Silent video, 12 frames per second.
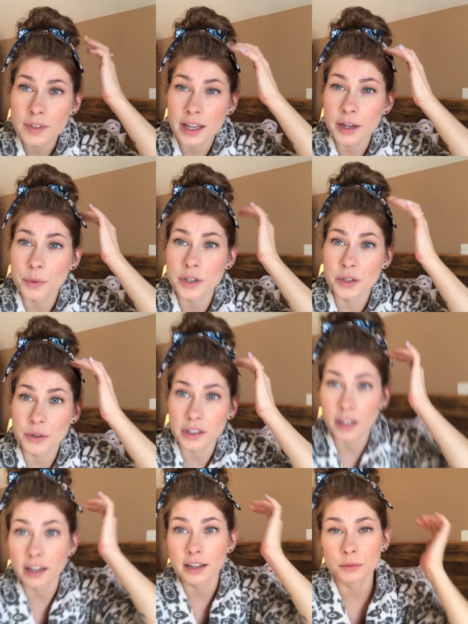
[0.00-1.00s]
I think we're doing
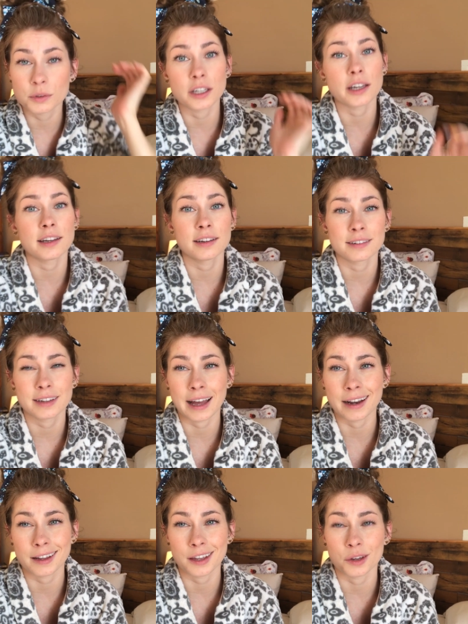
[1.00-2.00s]
good, looking
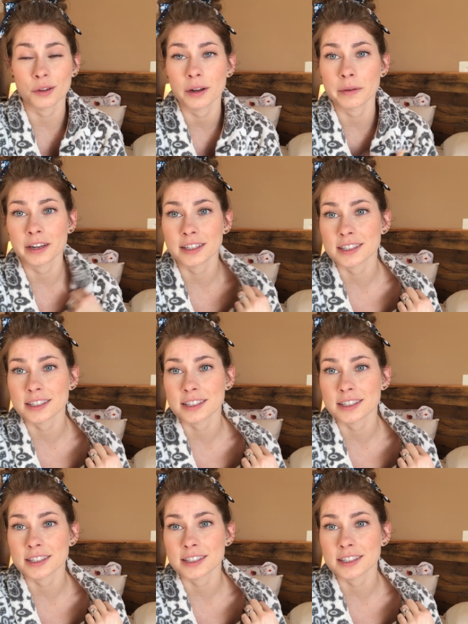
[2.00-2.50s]
kind of cute. I need